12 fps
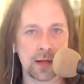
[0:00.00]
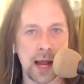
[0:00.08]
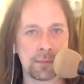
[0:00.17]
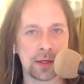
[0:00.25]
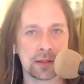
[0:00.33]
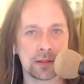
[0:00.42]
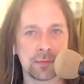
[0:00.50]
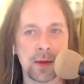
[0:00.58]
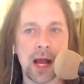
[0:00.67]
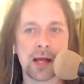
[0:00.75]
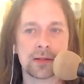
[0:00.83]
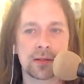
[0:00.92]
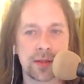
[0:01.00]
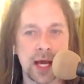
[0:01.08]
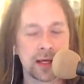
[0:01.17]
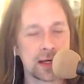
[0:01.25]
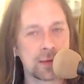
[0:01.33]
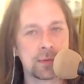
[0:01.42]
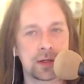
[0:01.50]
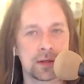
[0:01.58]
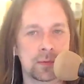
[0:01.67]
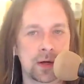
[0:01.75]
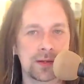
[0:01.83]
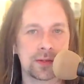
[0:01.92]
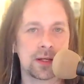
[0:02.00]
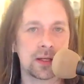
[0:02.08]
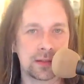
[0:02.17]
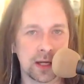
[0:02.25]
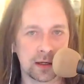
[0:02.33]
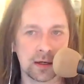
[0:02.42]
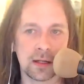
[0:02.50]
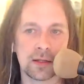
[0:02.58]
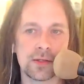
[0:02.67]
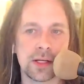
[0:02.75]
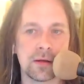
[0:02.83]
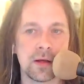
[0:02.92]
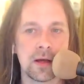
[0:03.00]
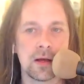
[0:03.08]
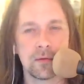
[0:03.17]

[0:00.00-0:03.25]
happening to the past that can happen to the present in technology